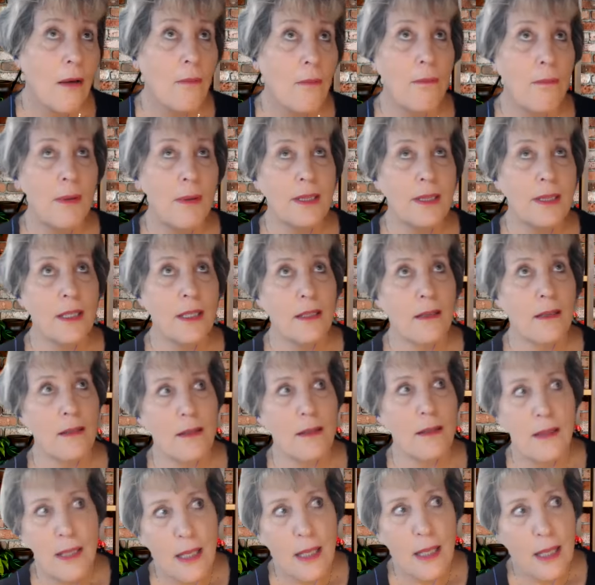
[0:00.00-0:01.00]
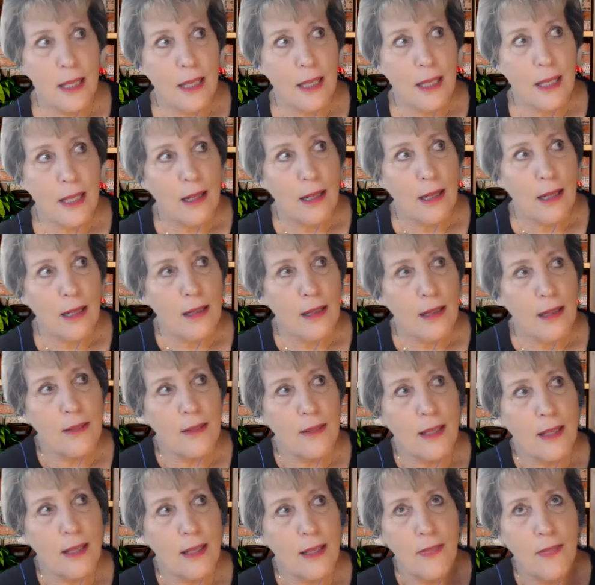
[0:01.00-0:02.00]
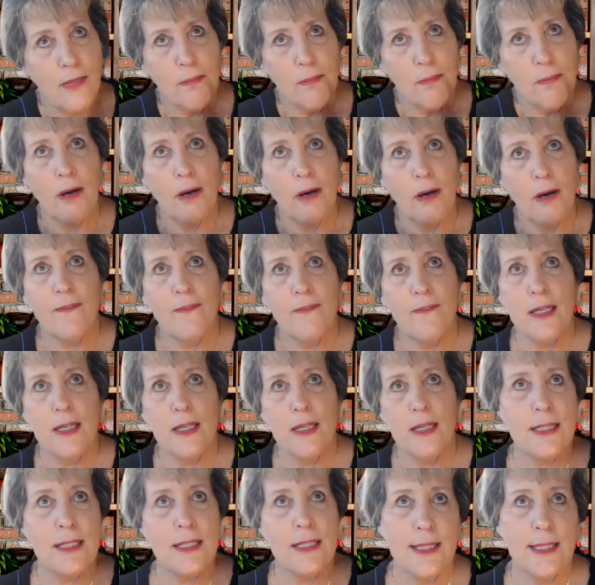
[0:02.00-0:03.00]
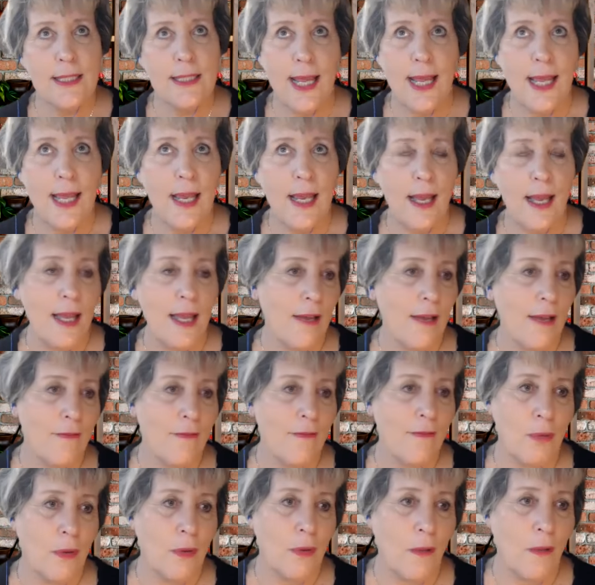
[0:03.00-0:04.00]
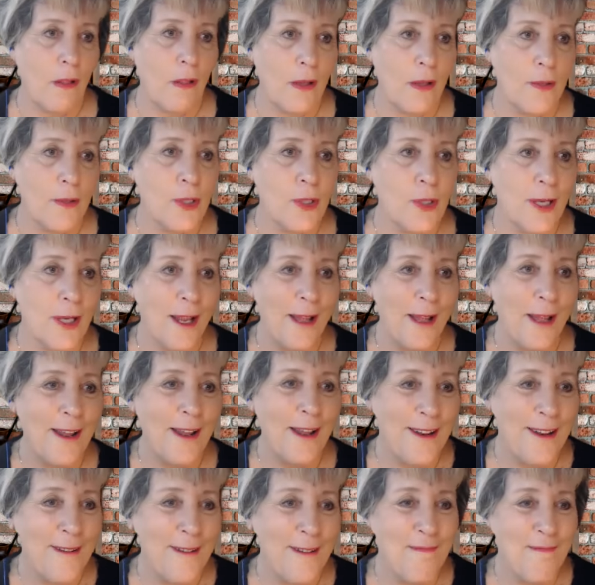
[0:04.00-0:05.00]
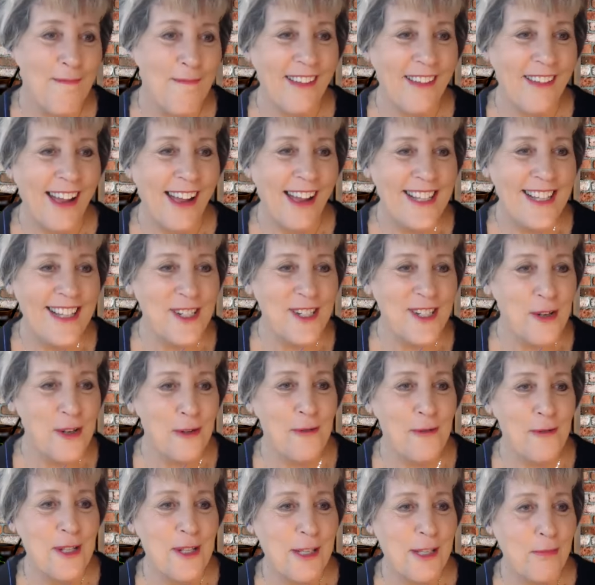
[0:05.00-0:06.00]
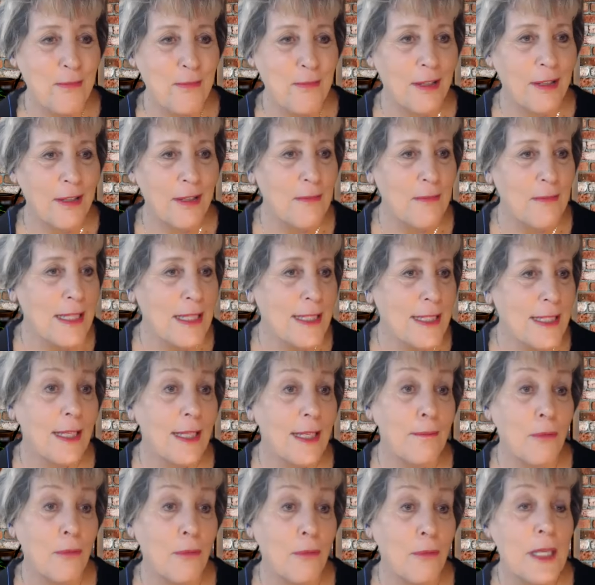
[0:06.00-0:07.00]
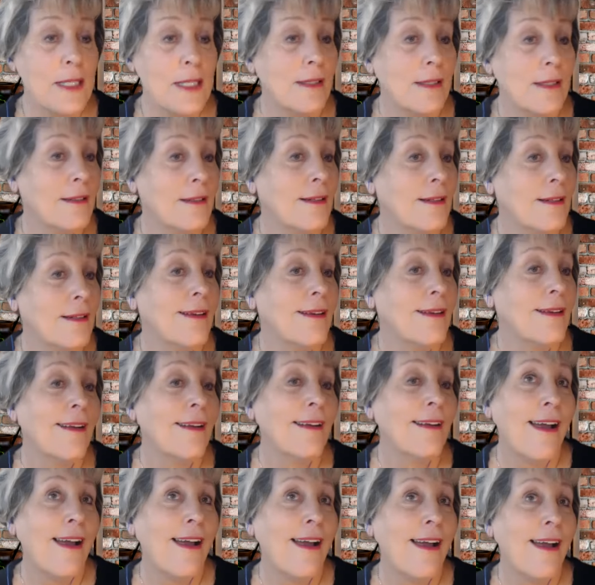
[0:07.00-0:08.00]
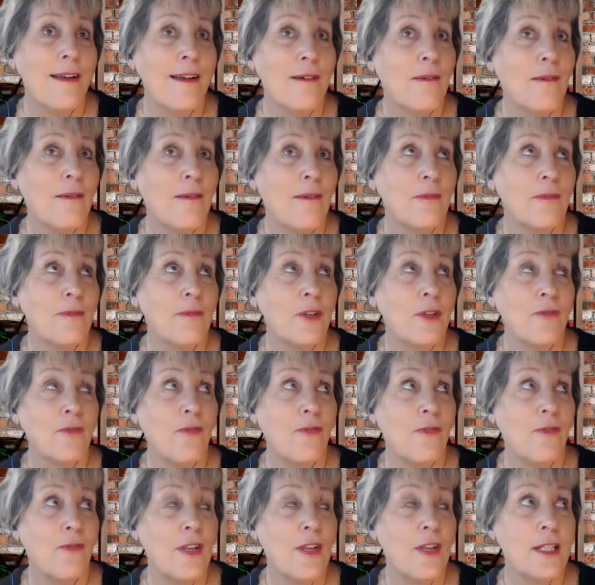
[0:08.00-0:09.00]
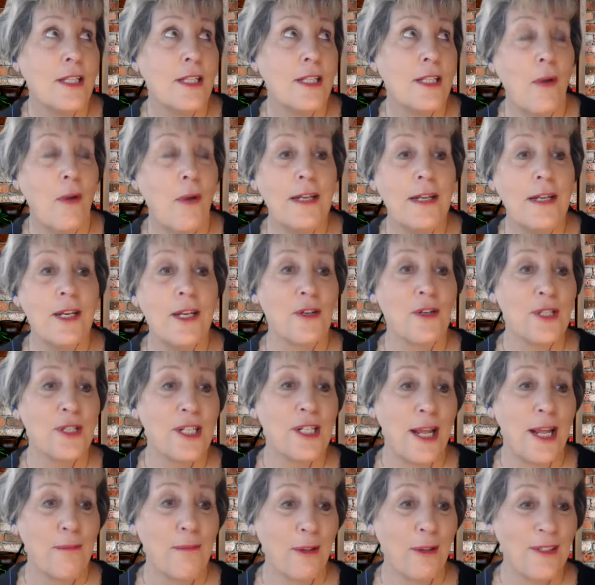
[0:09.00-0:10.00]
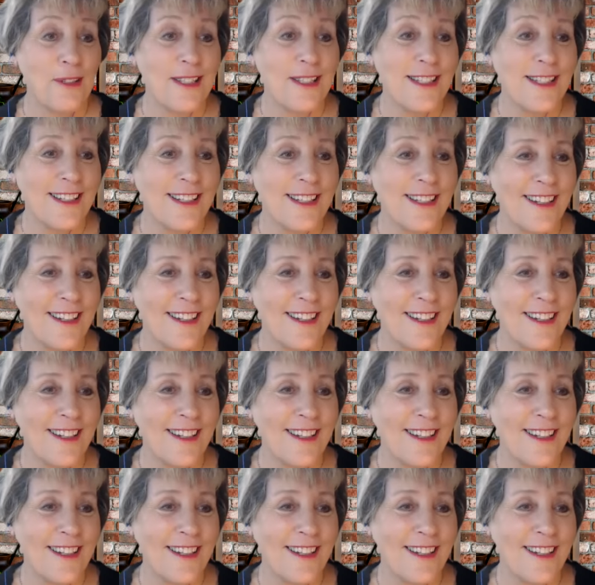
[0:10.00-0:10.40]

But the other part of it is today I have a book launch, and it's a children's book, Mystic and Boys, and um, visit the reindeer stables,